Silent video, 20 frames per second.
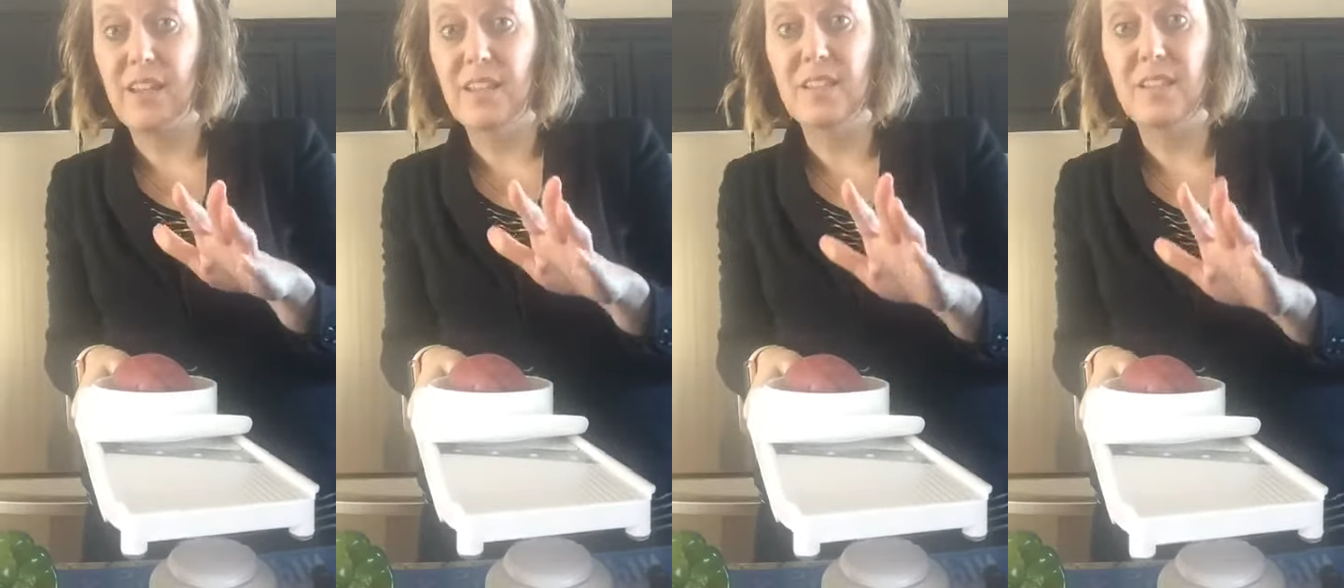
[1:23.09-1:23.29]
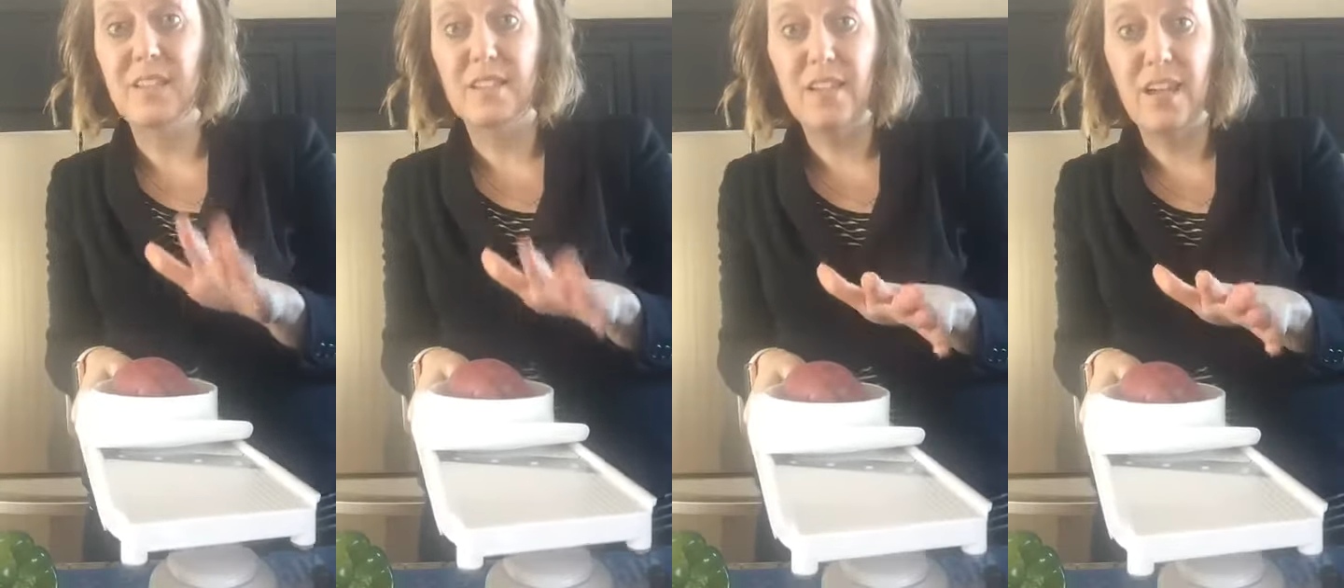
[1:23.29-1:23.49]

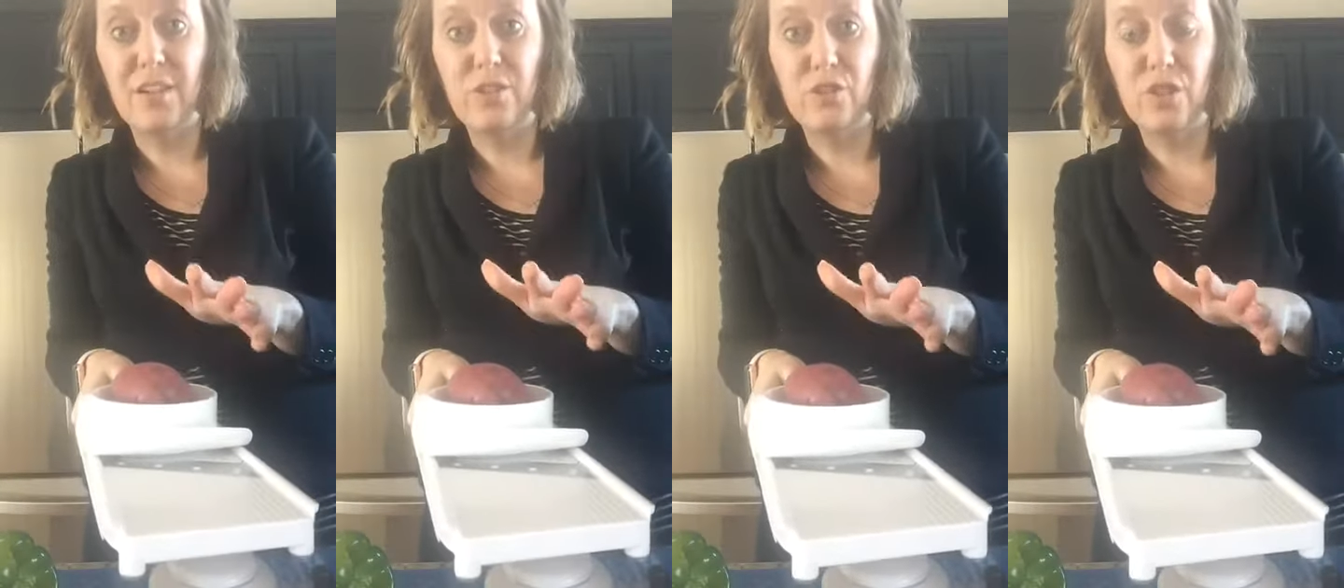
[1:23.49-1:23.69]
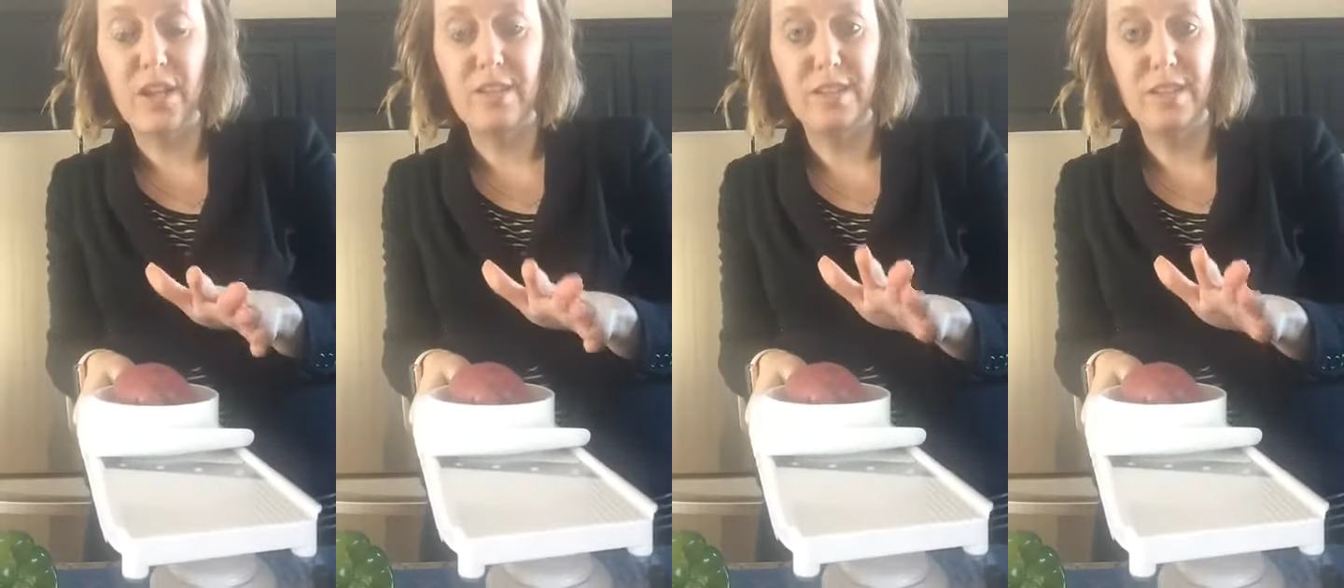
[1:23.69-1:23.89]

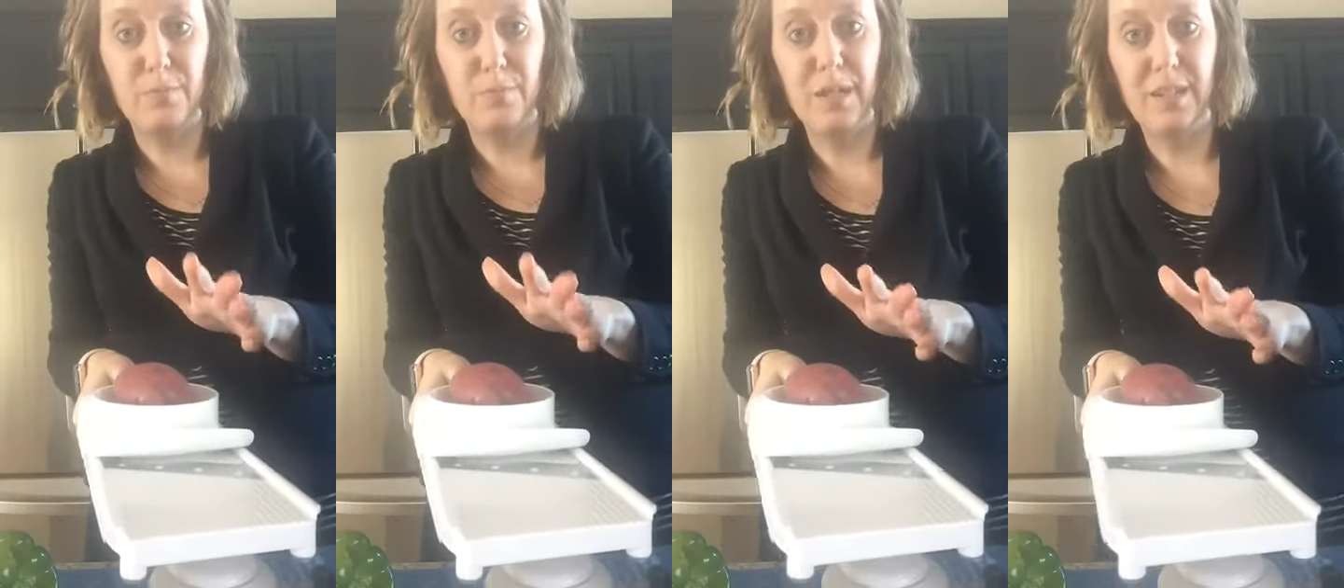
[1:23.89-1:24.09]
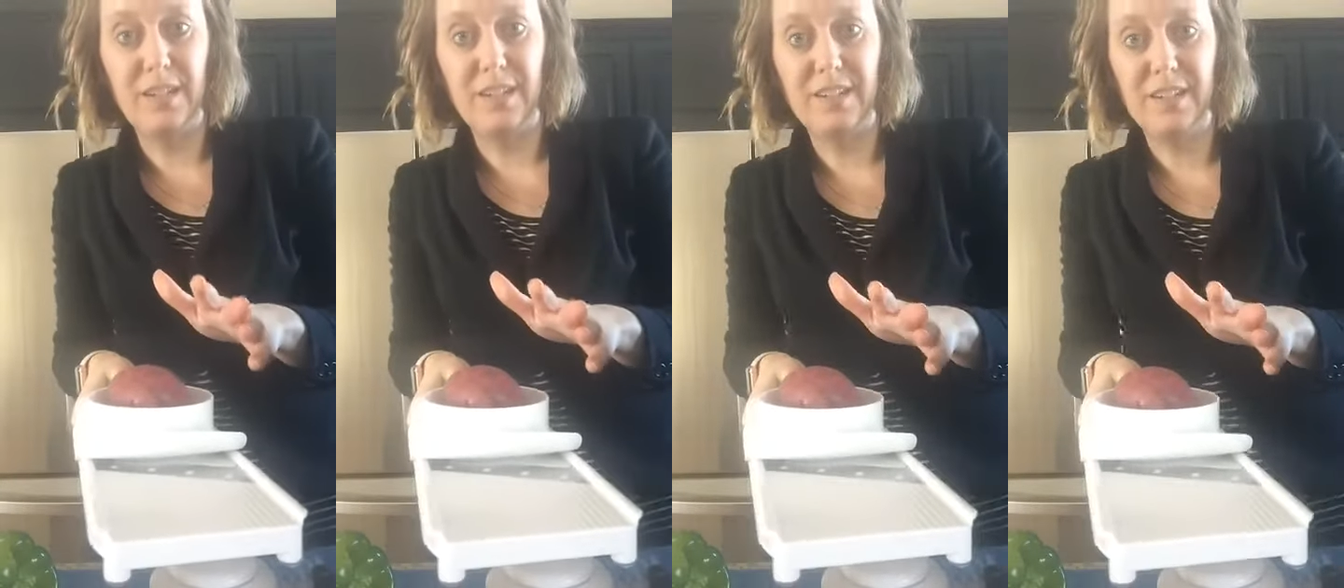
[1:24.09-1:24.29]
such a
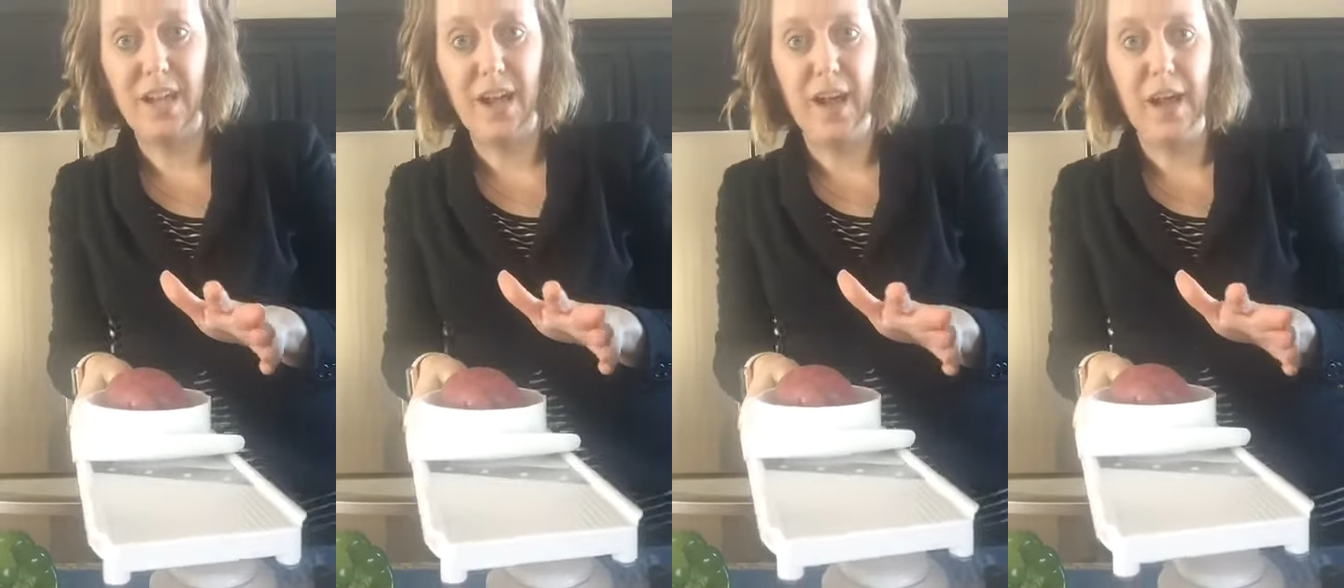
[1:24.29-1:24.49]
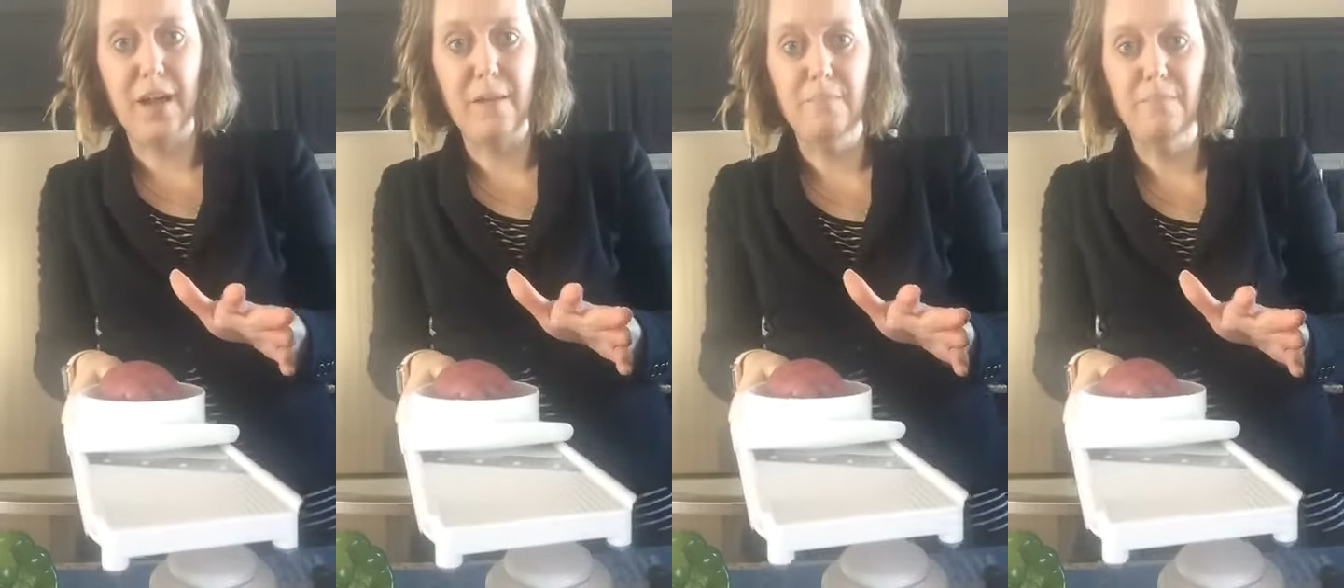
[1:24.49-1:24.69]
speedy
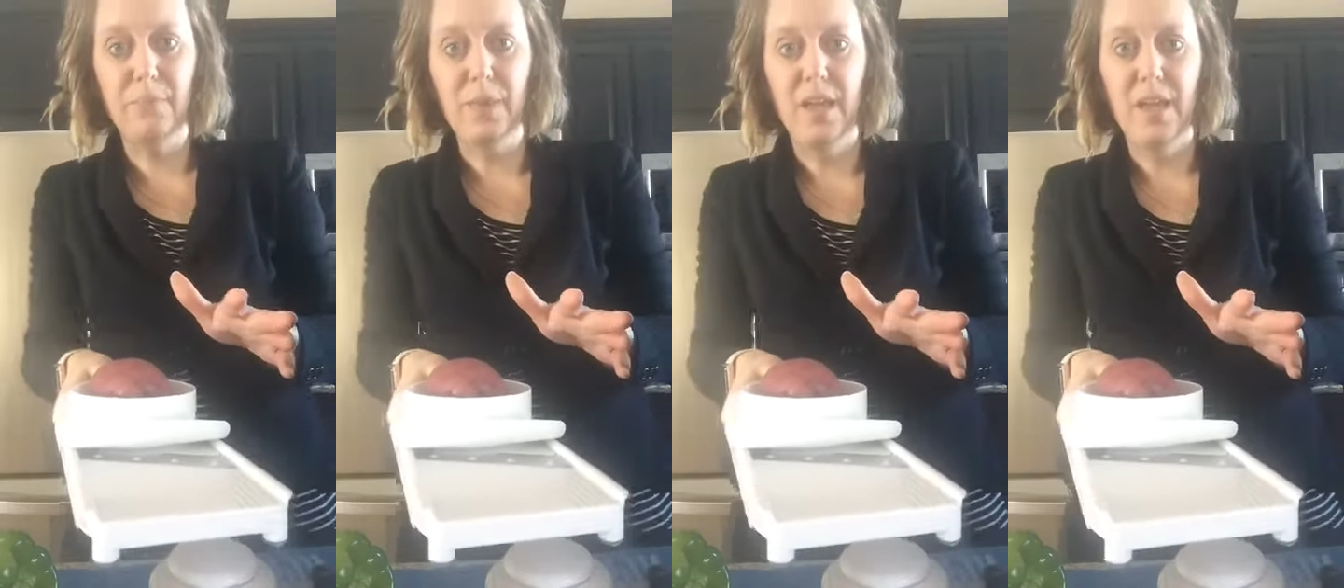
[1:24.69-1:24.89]
time